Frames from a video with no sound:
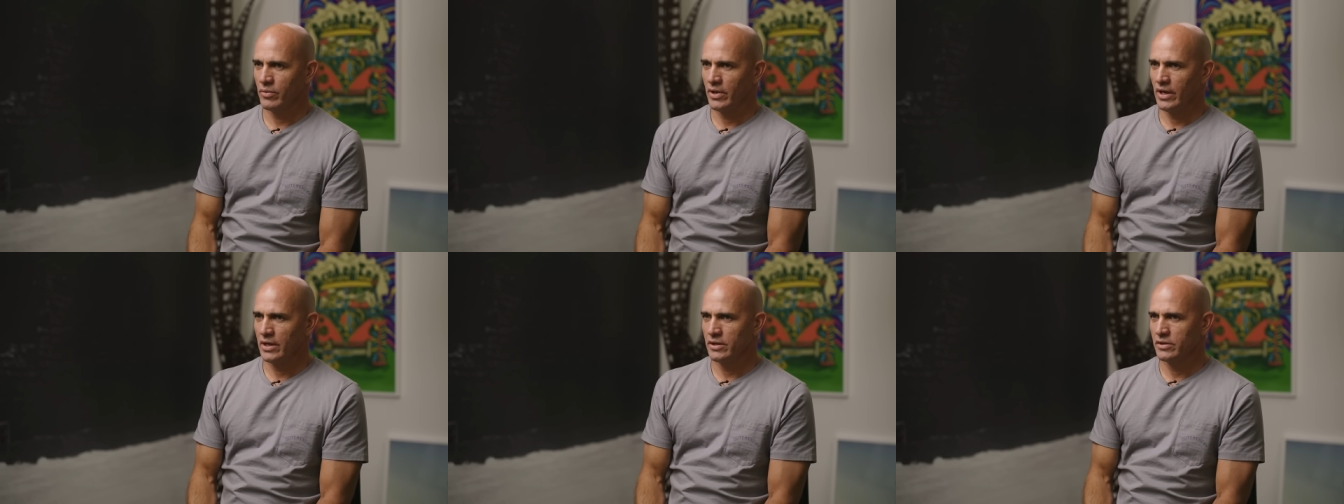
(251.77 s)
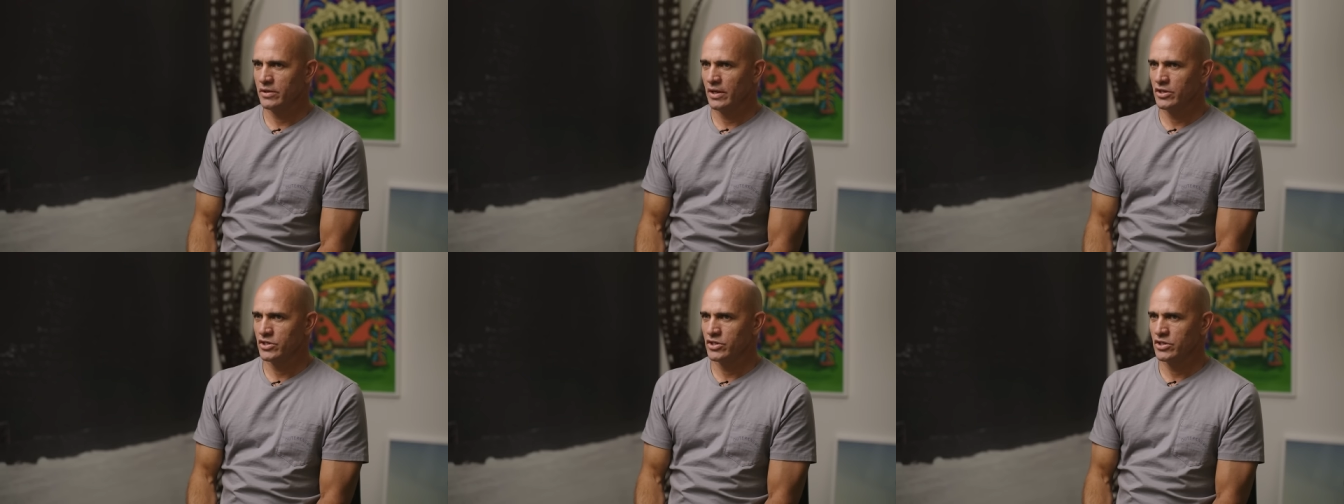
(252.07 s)
paying
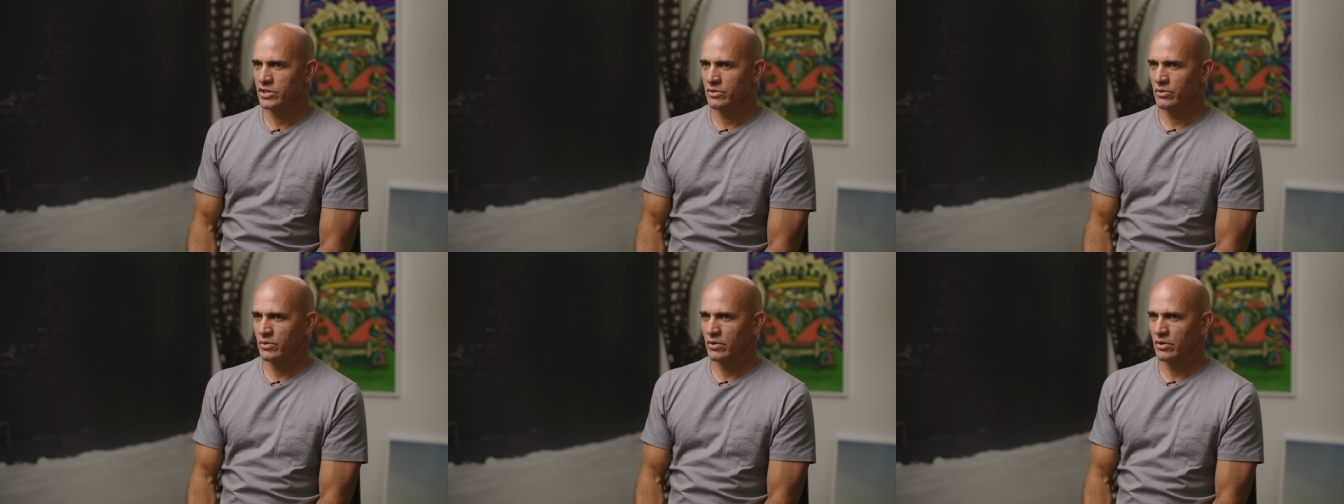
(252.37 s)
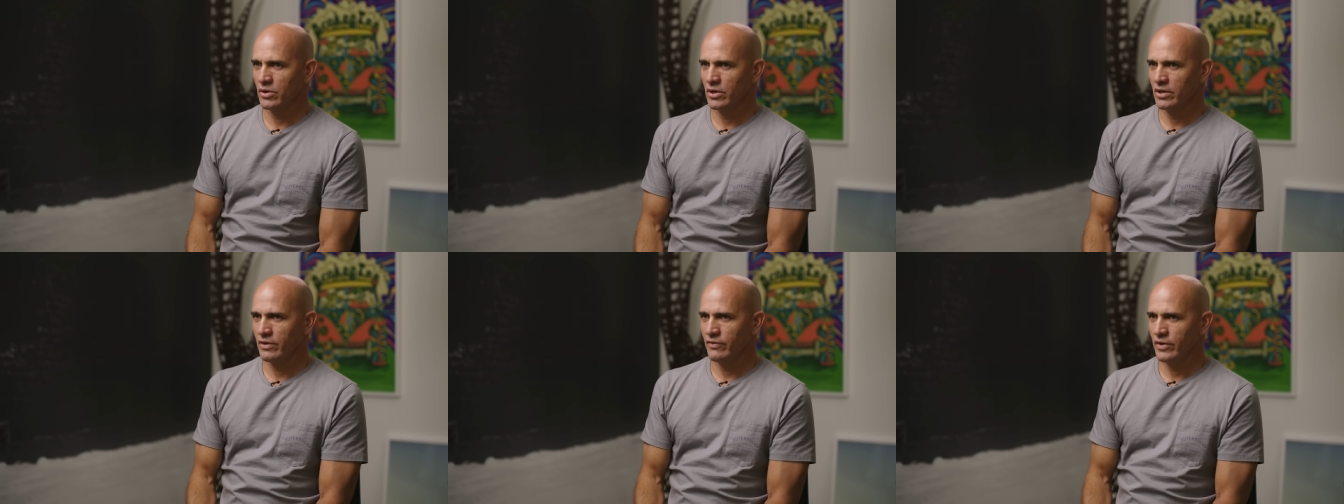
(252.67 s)
attention to it
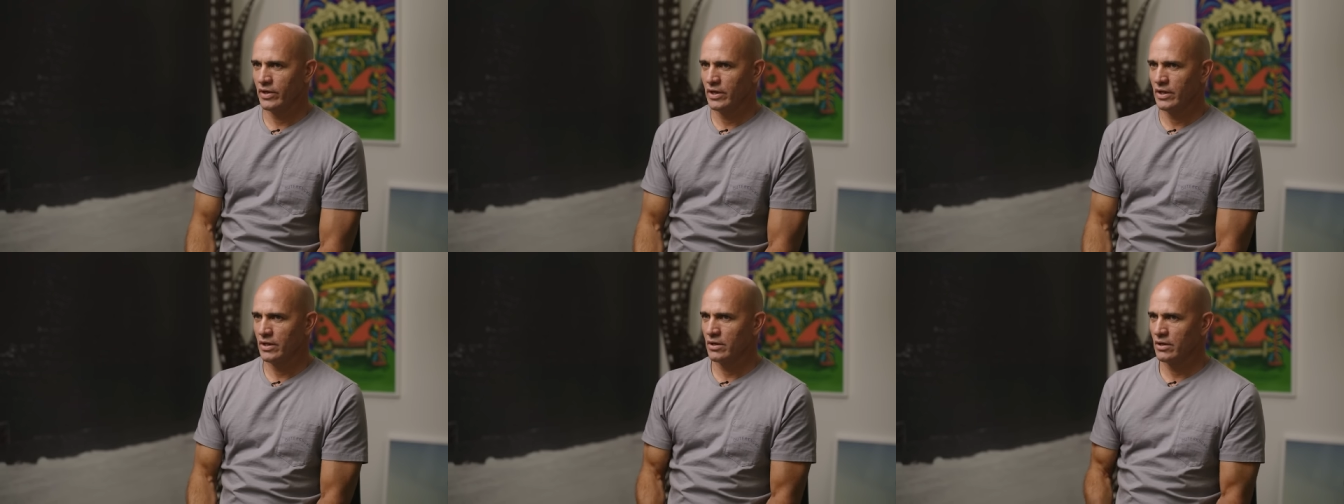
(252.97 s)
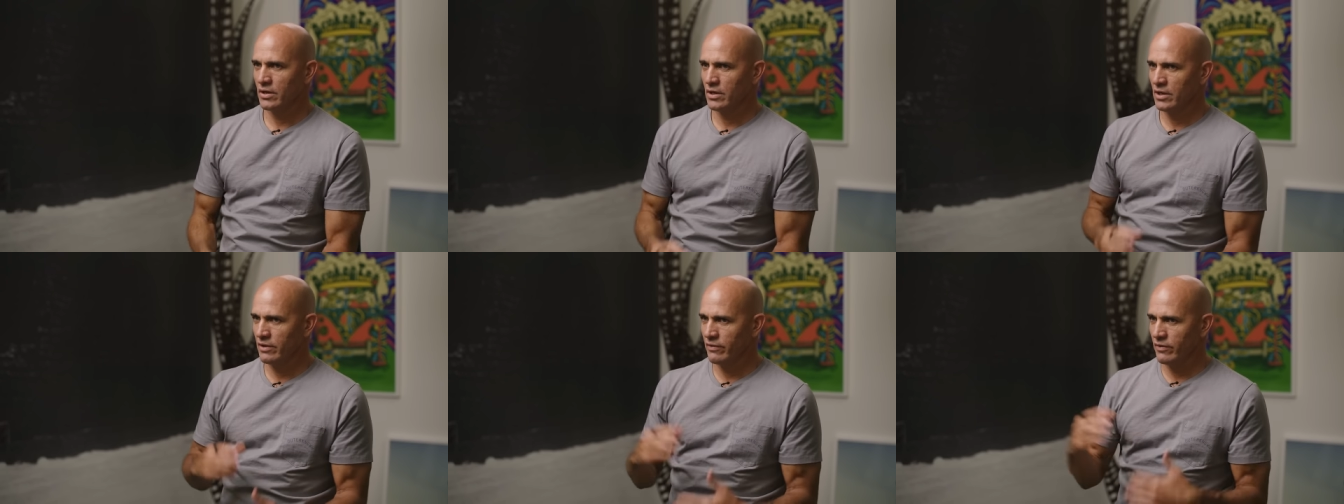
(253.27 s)
or giving it
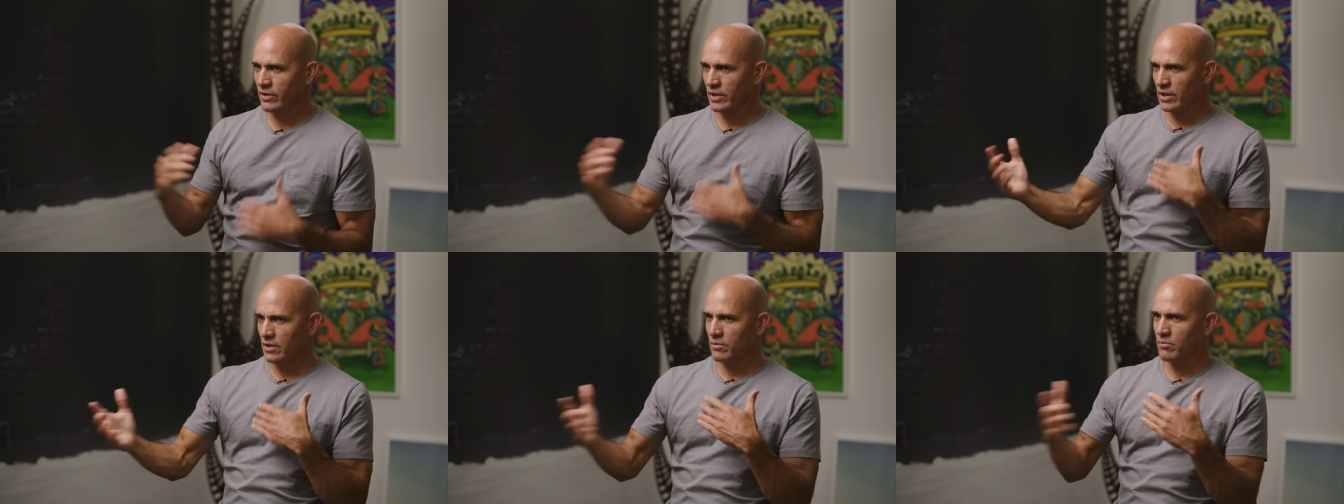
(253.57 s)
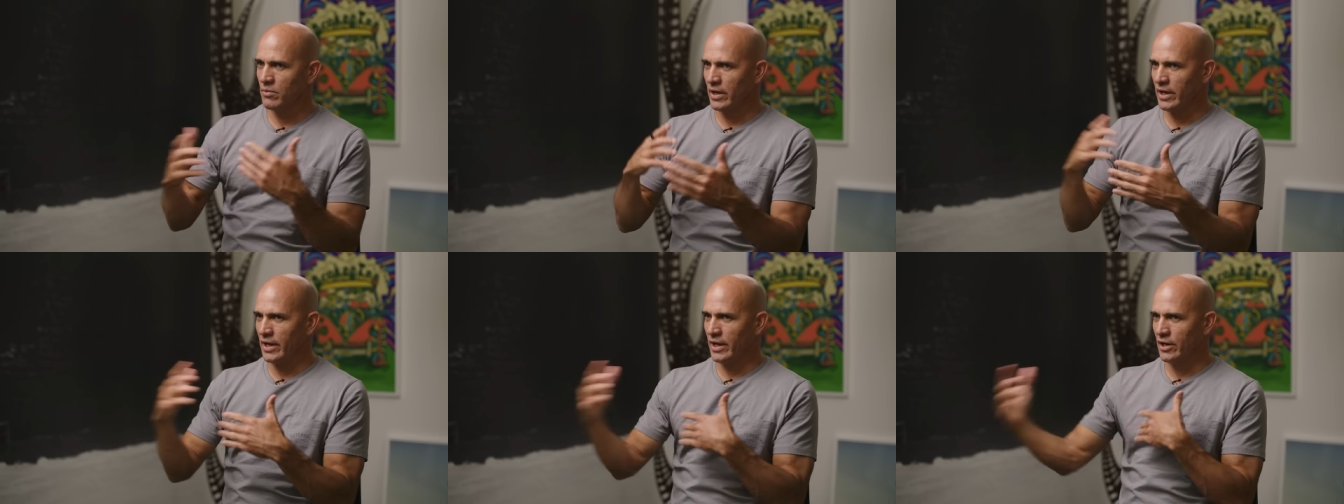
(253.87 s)
giving it
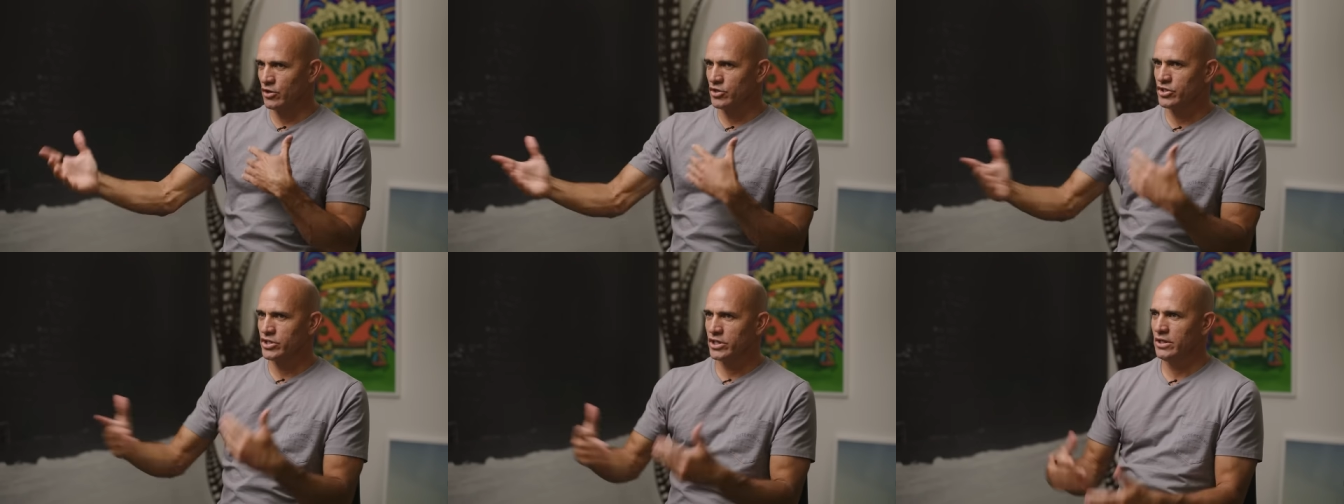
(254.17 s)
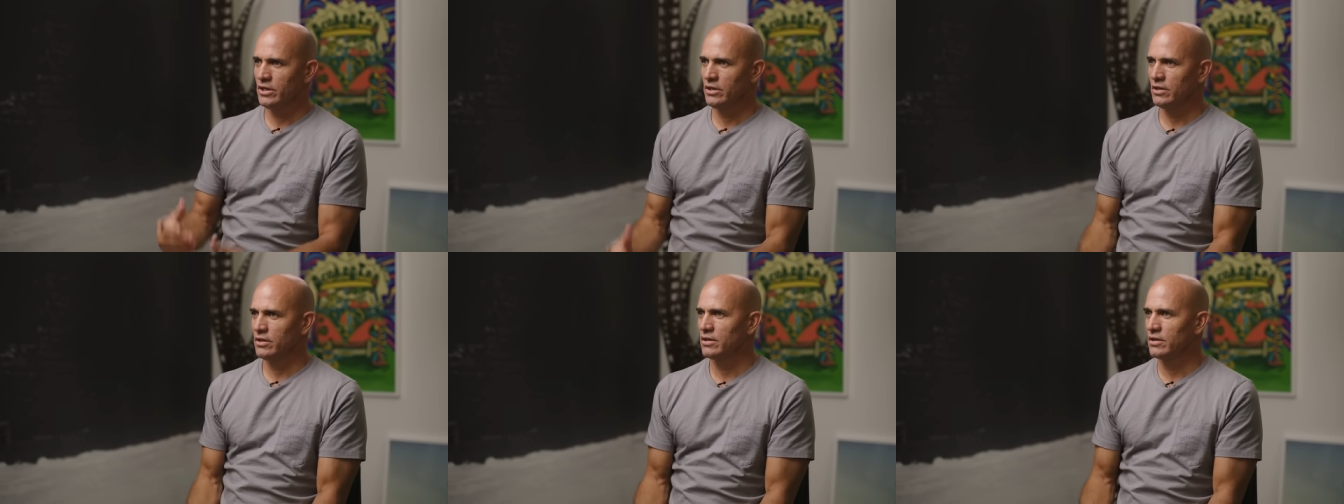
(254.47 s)
my
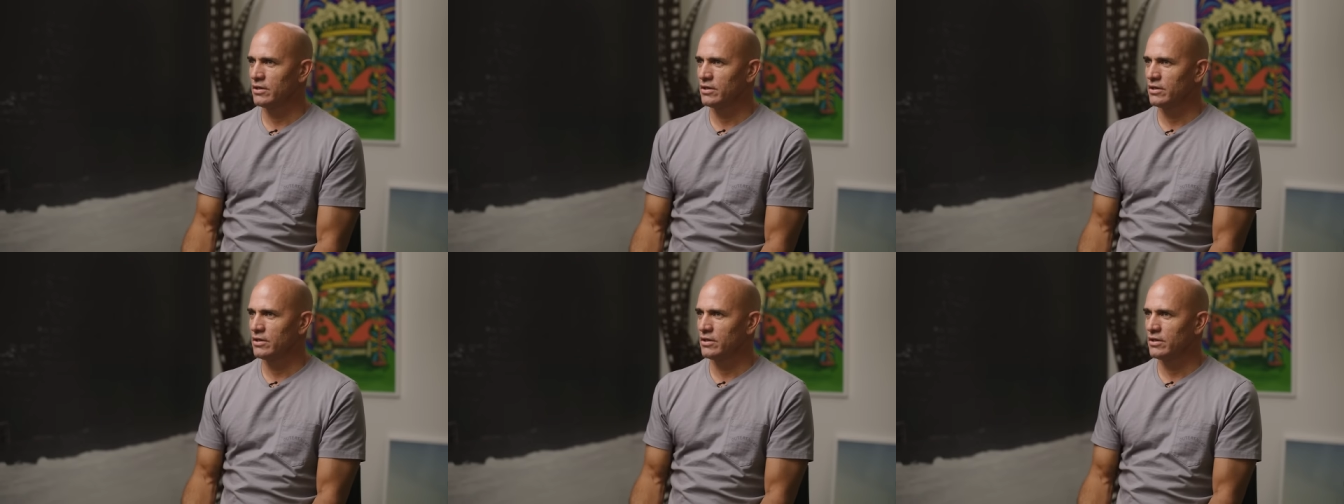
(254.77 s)
energy,